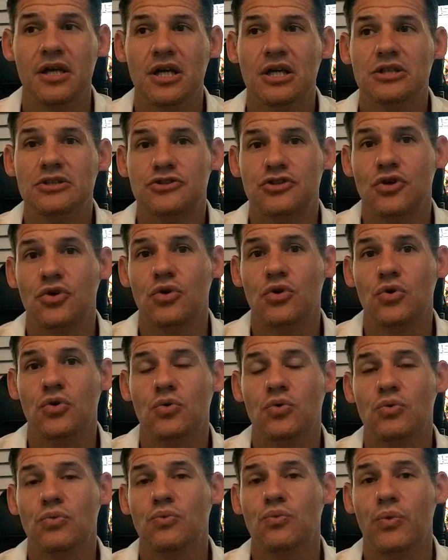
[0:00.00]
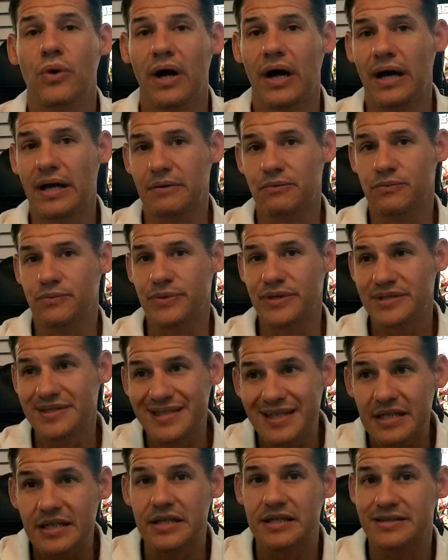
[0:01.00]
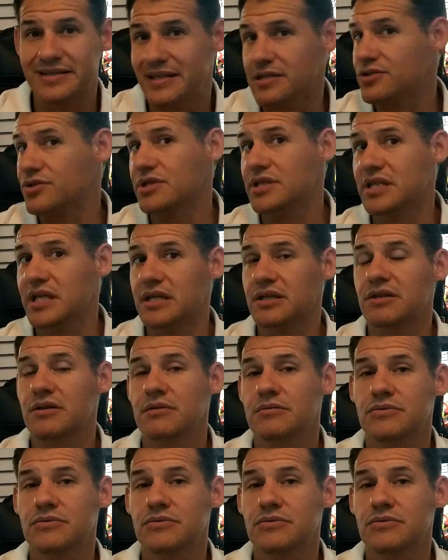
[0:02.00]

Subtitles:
So we did essentially get